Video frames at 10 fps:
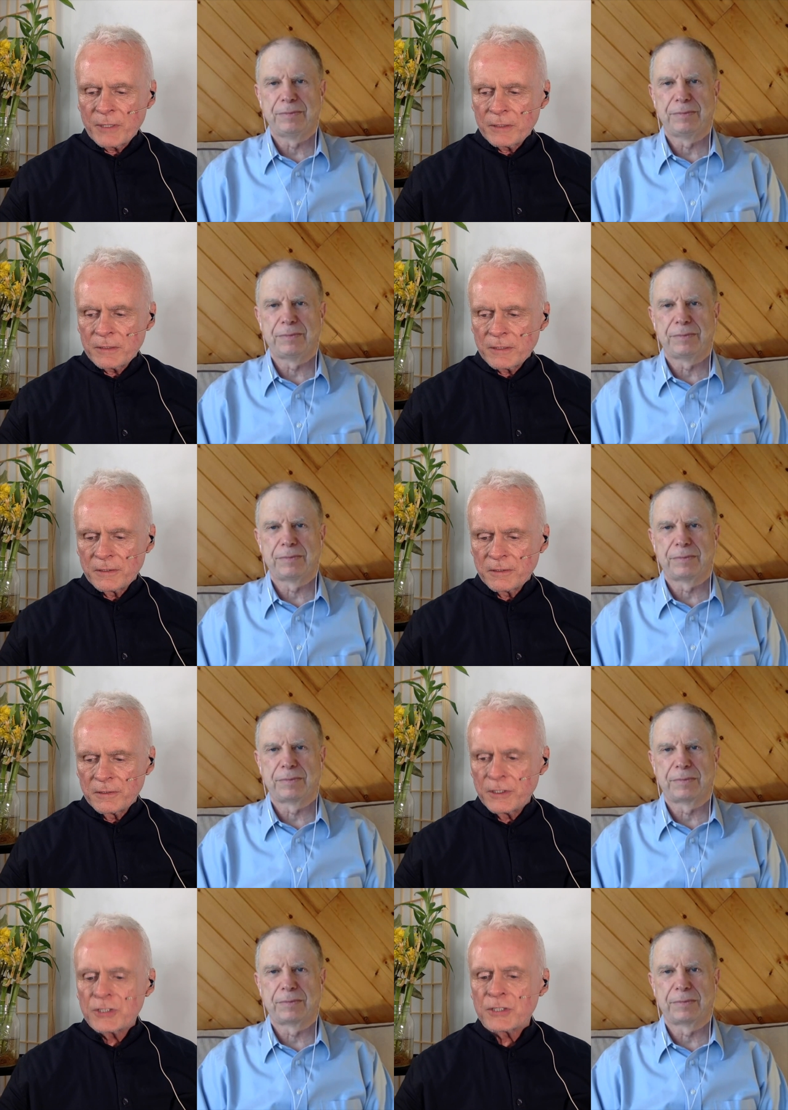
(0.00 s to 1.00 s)
Speaker 1: about
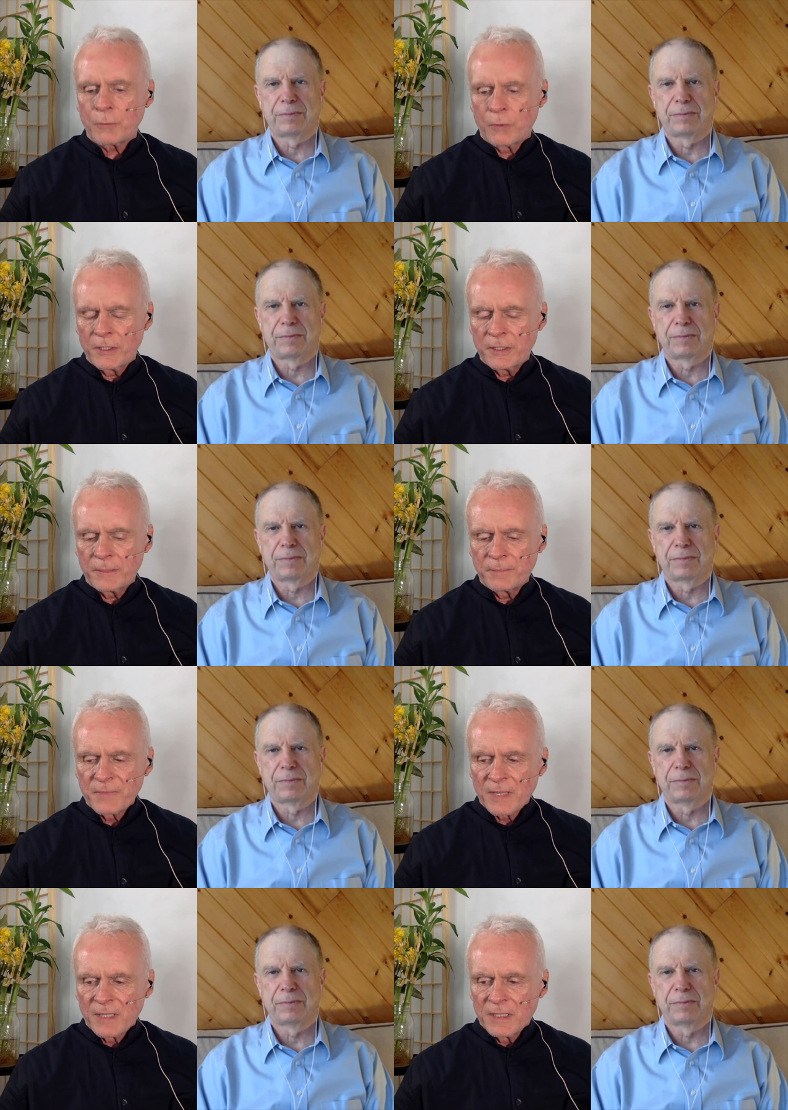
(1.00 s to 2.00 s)
this one
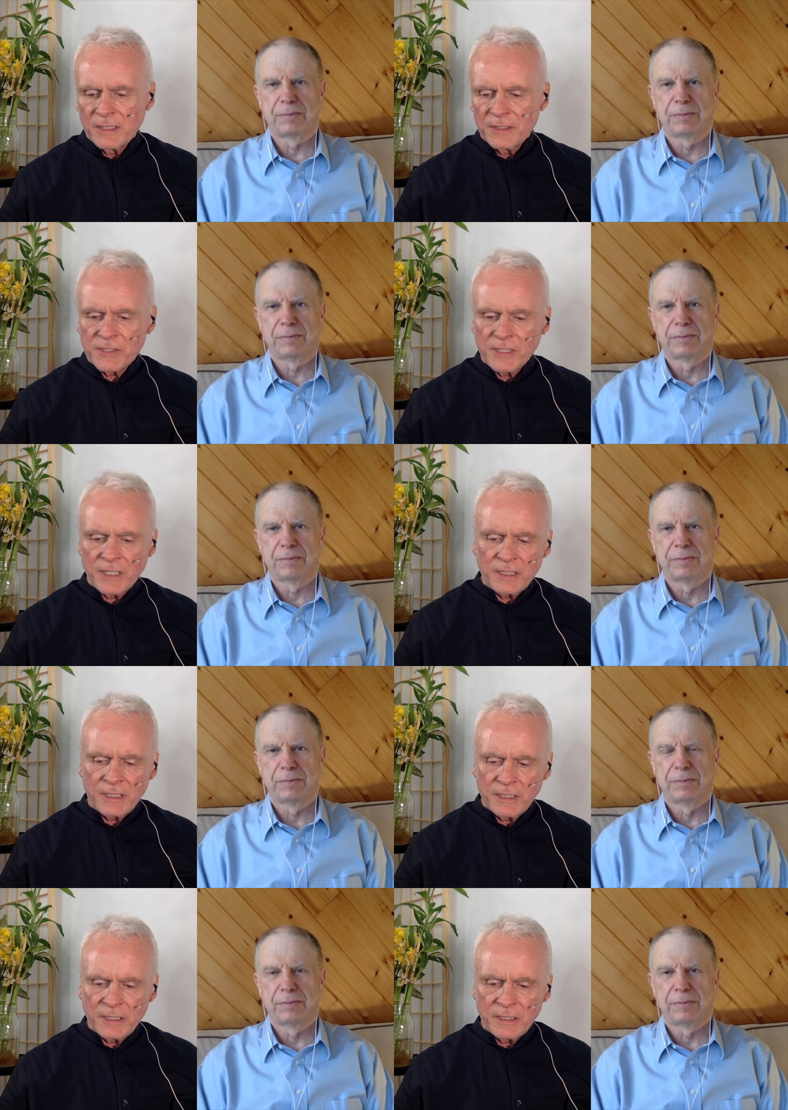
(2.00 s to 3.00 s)
is that
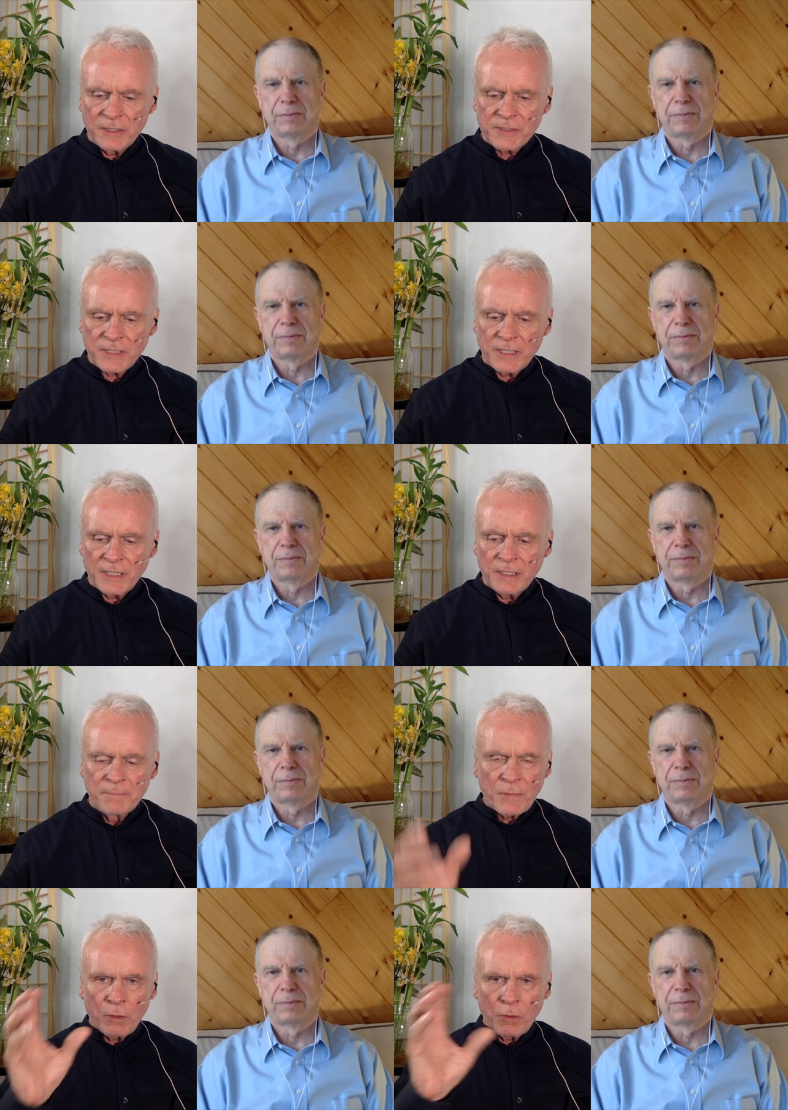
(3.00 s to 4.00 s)
it is a
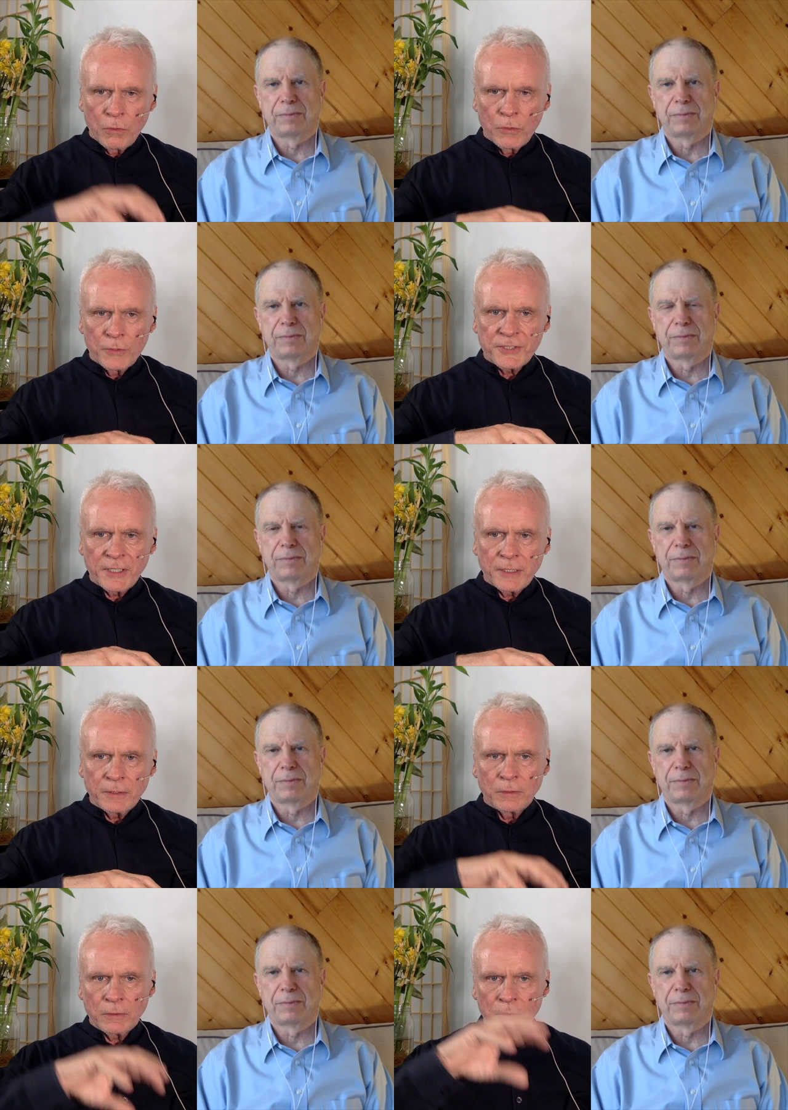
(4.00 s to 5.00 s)

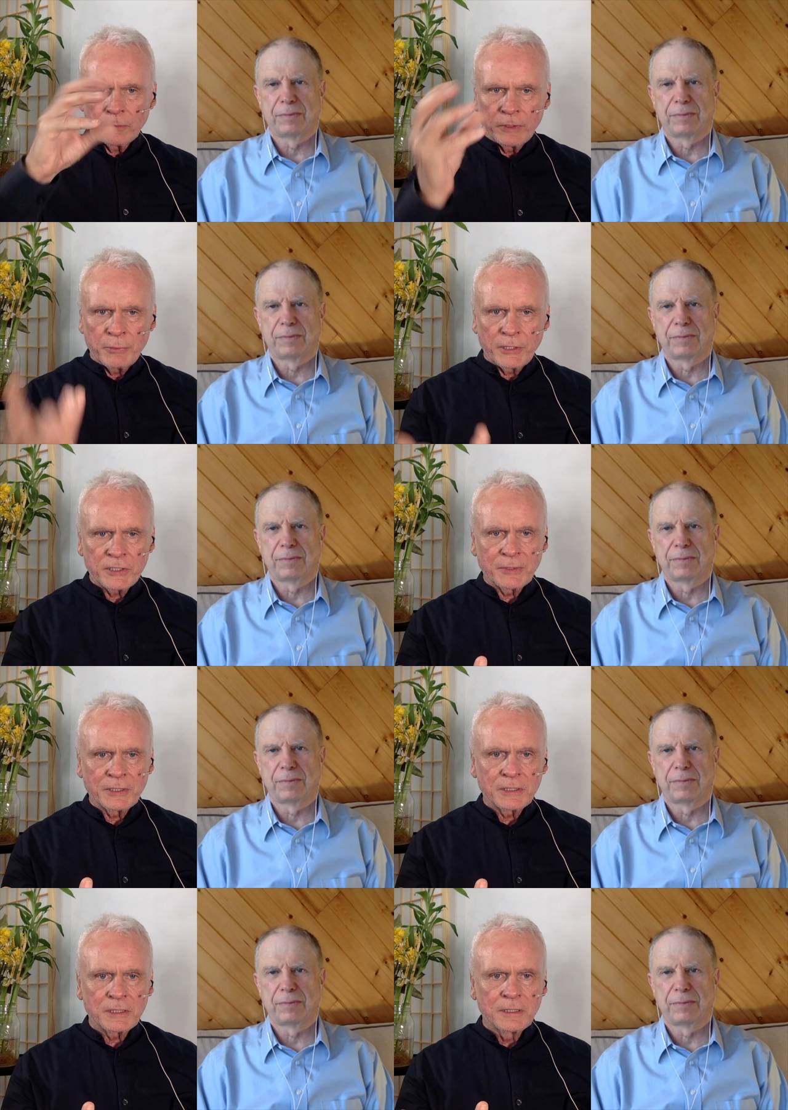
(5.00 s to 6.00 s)
wholesale
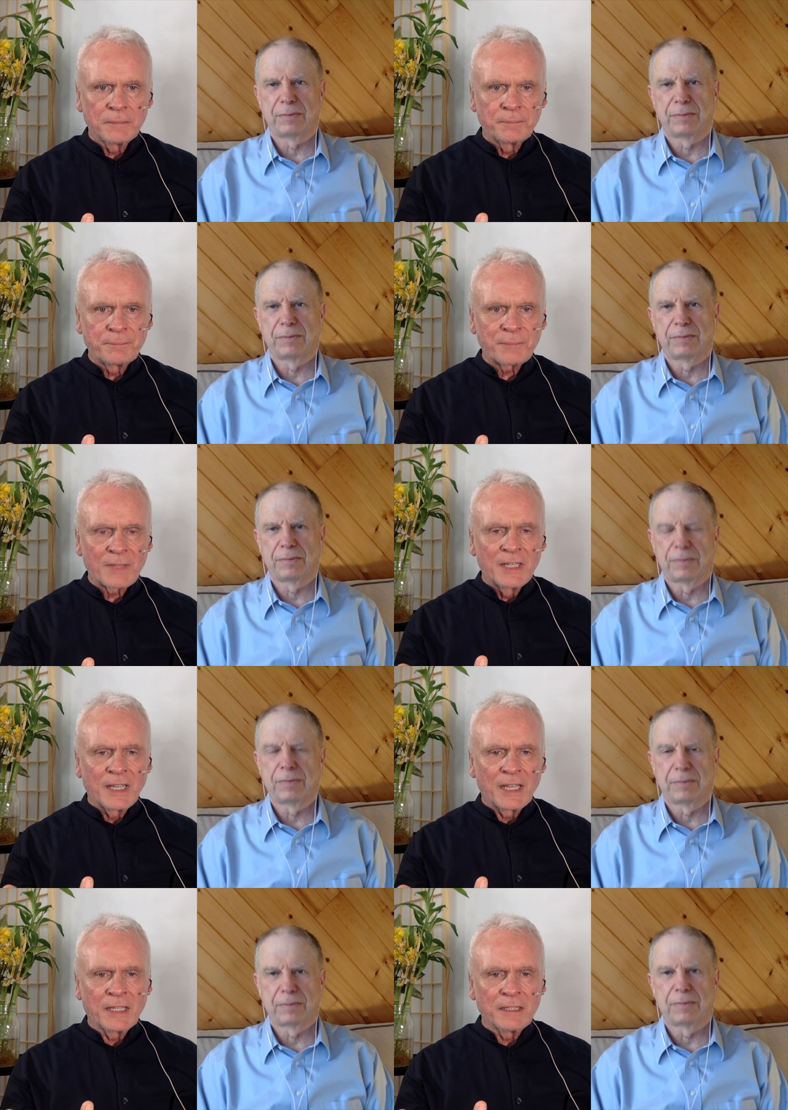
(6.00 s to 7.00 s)
replacement
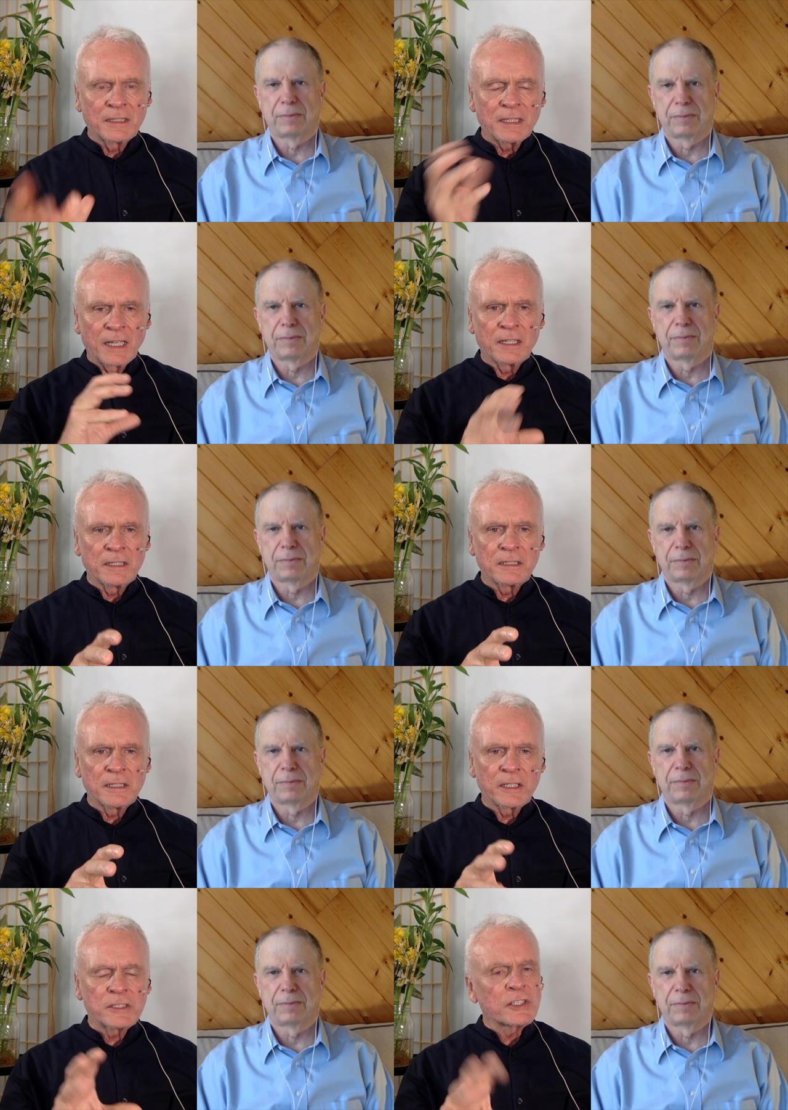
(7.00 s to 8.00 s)
and and
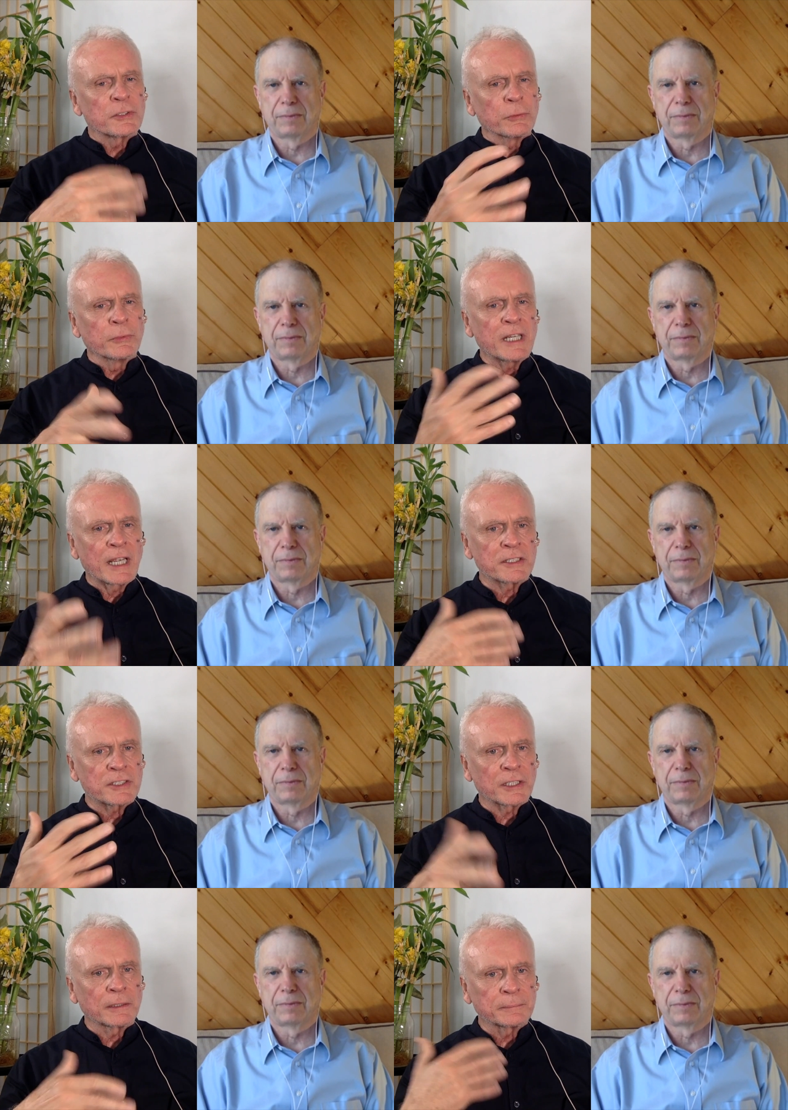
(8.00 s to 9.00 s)
not just a
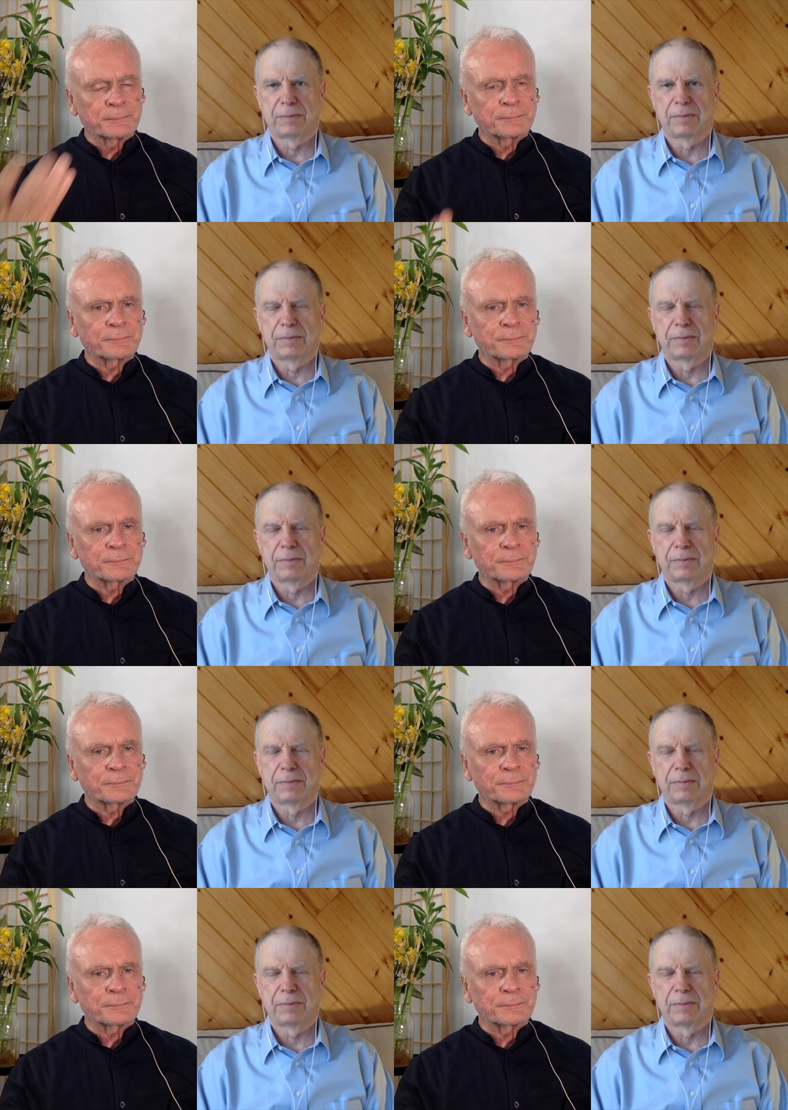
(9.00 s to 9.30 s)
rehashing.